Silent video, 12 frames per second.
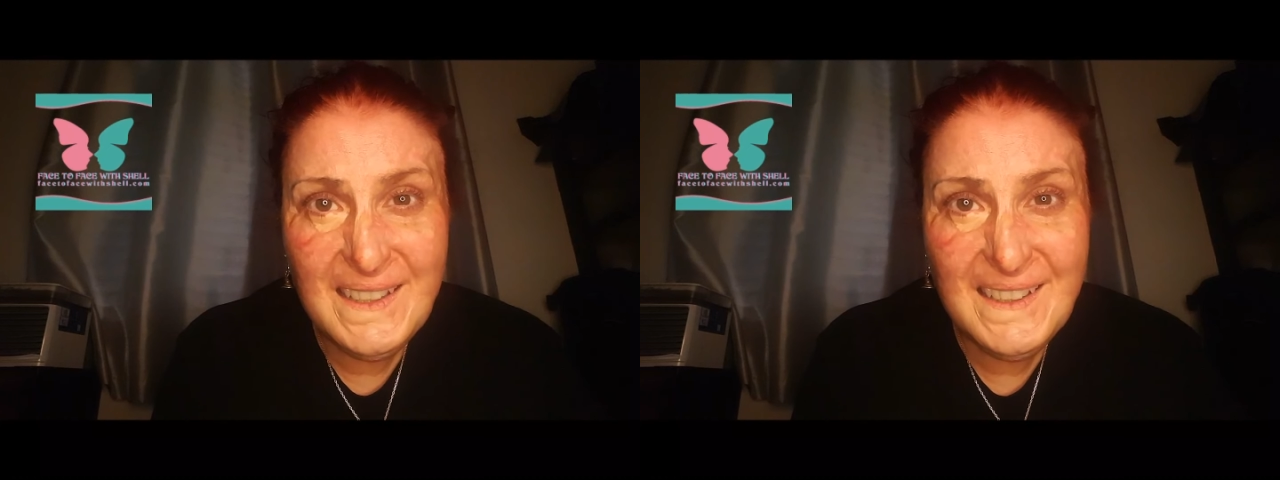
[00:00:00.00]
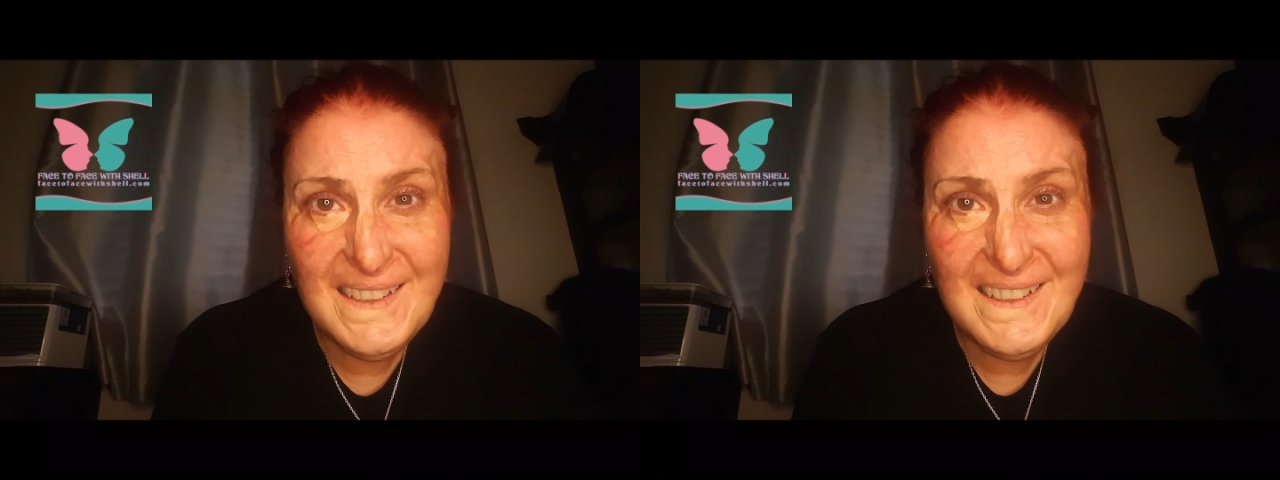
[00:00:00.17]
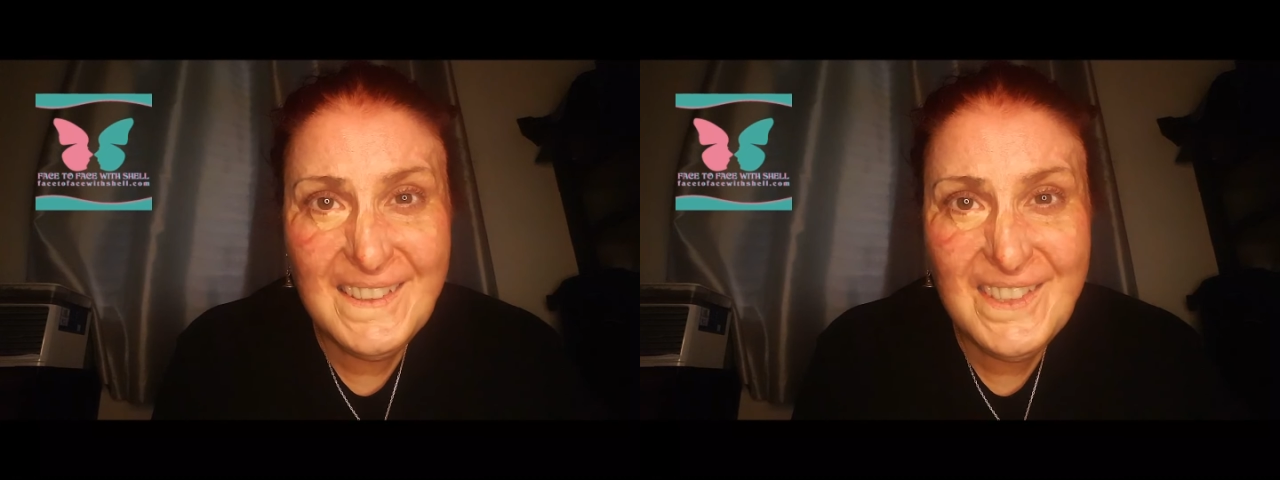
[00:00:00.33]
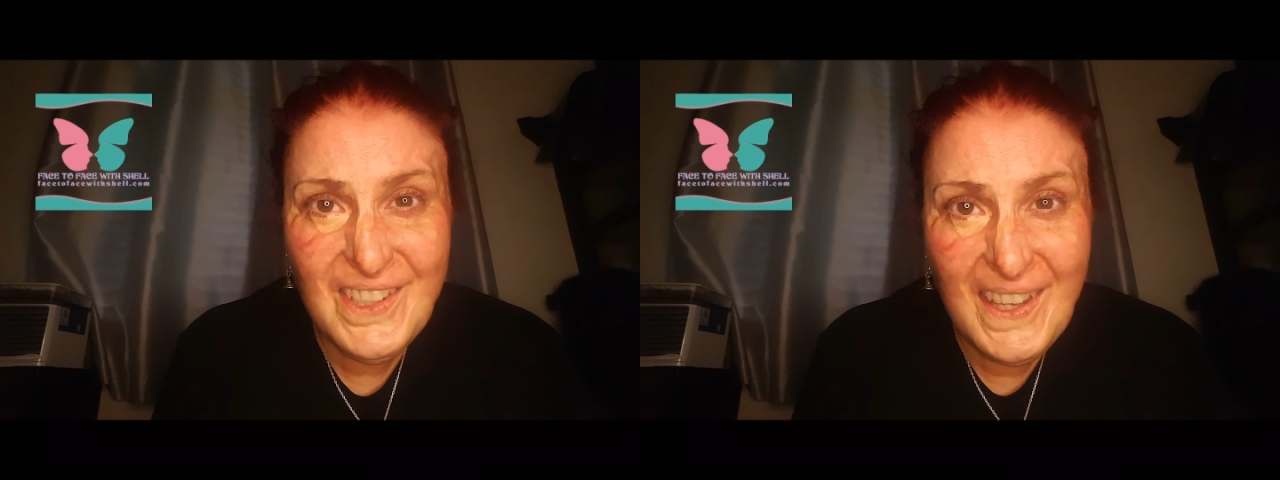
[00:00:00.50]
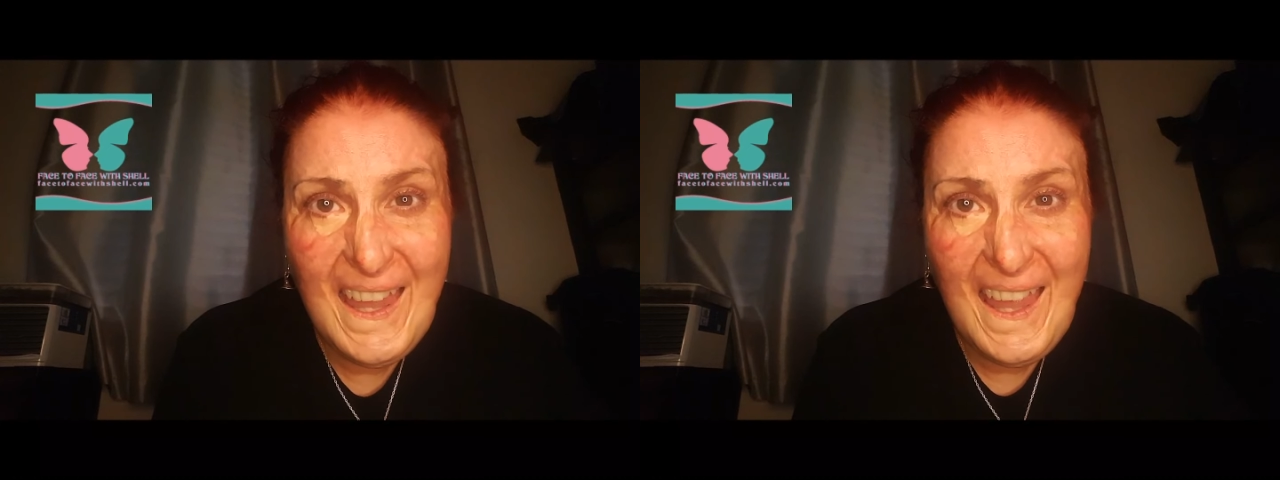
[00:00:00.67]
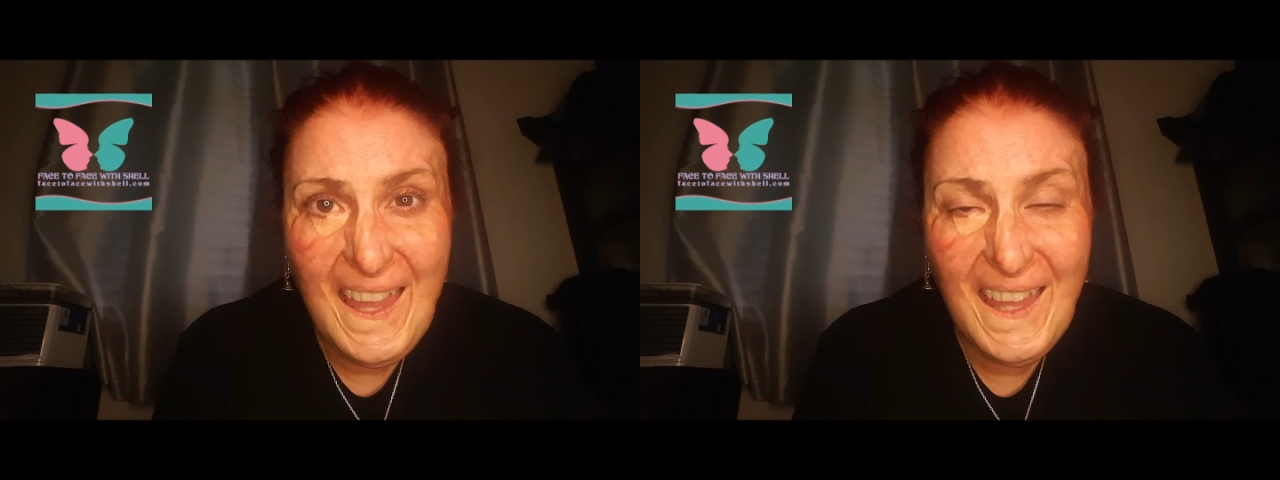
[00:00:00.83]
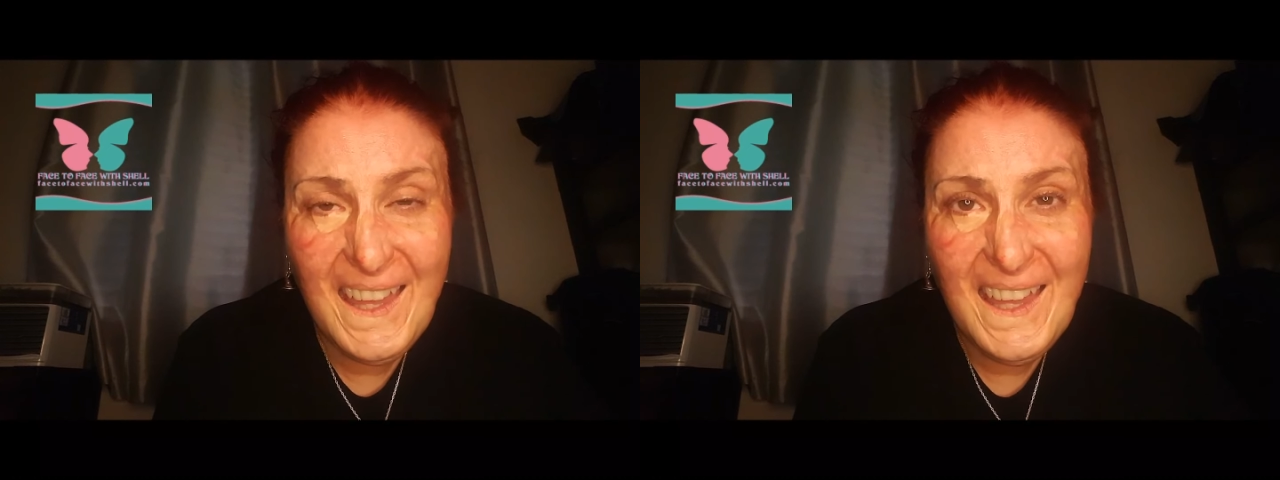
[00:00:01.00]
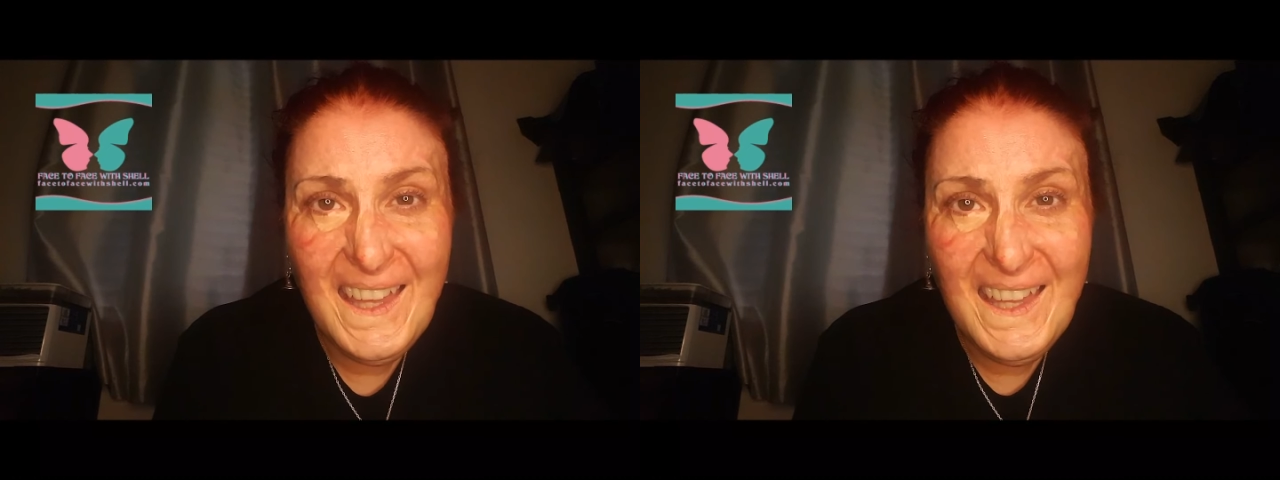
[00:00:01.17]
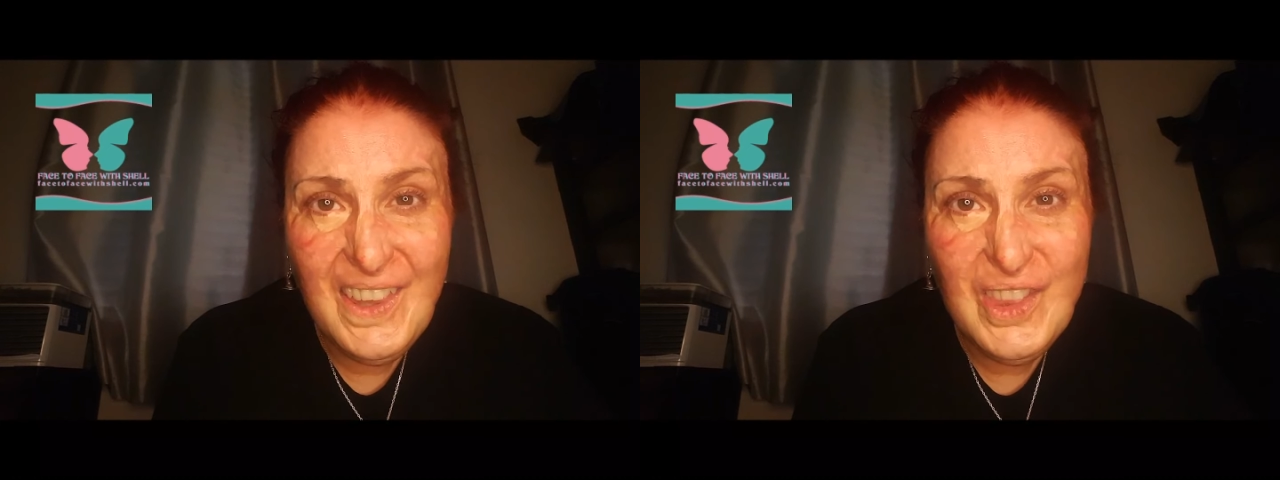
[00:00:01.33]
to get
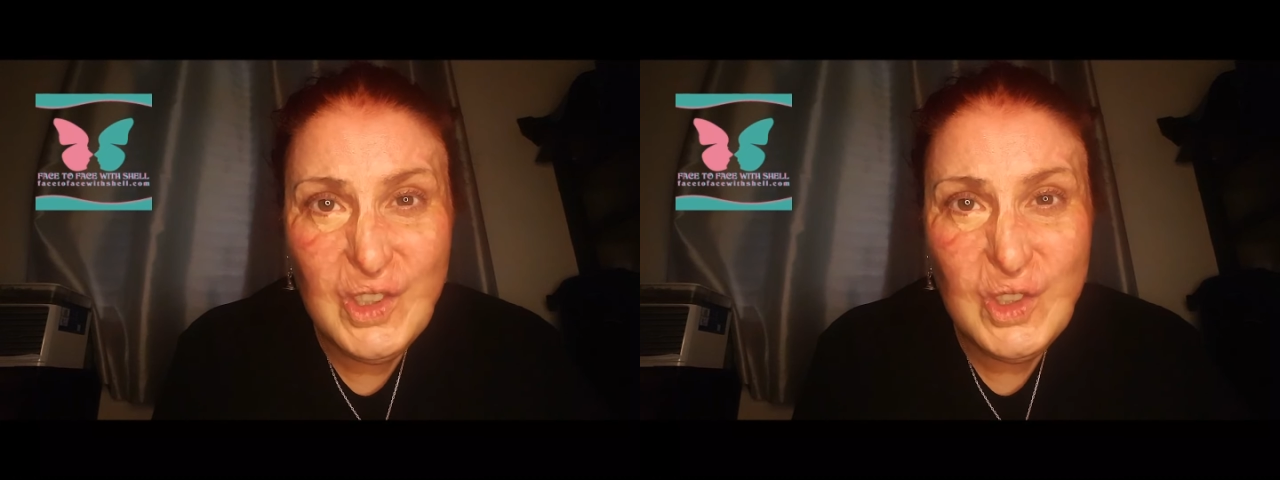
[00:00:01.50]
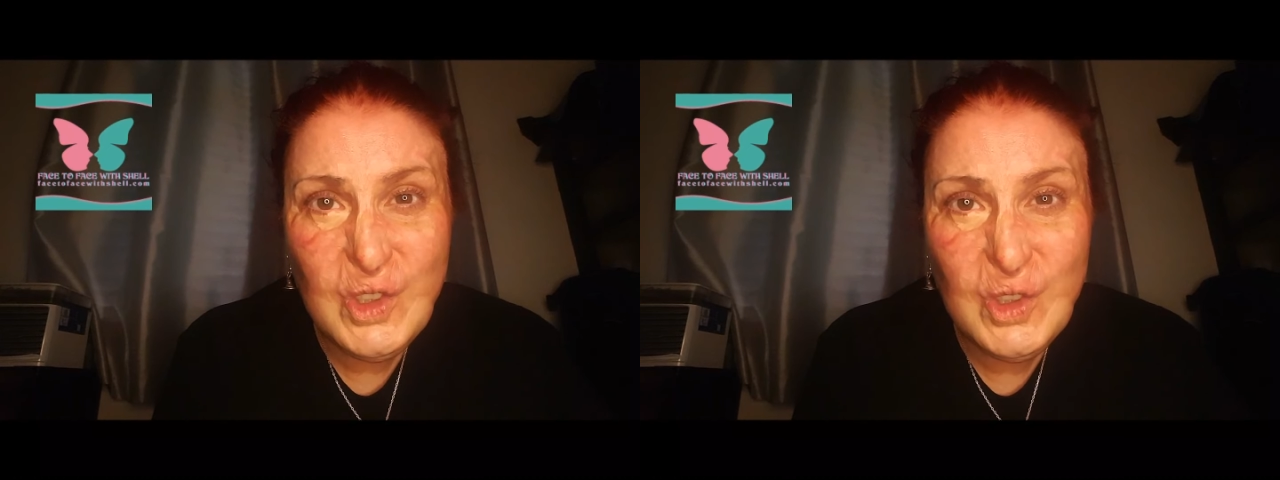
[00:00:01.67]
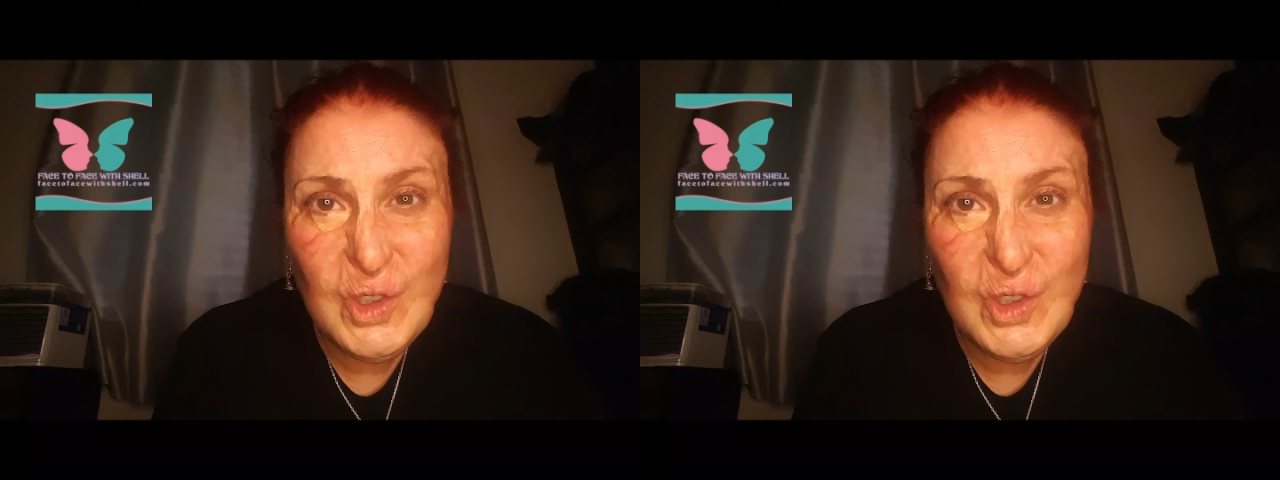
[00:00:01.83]
the shoe,